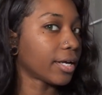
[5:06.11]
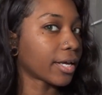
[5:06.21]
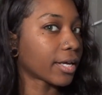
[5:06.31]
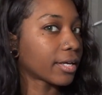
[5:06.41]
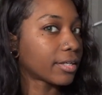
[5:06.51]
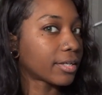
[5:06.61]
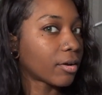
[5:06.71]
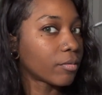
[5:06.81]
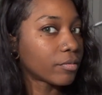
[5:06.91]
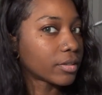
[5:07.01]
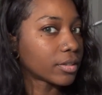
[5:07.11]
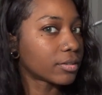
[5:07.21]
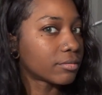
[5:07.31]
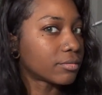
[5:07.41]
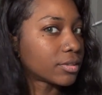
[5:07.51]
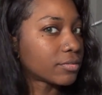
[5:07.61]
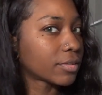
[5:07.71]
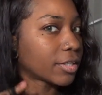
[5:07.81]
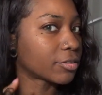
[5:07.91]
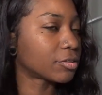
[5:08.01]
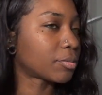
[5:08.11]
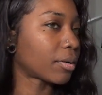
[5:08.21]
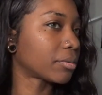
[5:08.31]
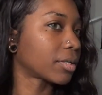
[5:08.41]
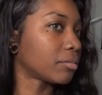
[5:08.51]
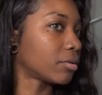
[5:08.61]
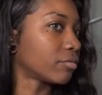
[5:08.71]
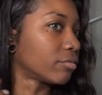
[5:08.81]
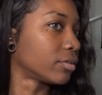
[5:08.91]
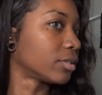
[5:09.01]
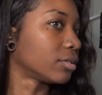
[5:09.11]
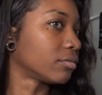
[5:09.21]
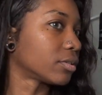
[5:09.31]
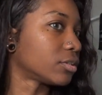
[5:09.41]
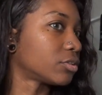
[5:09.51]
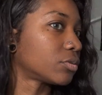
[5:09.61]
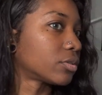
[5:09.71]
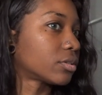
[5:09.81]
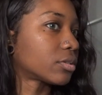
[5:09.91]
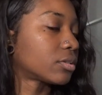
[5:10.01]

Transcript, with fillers: And hopefully this video is probably going to be really, really short.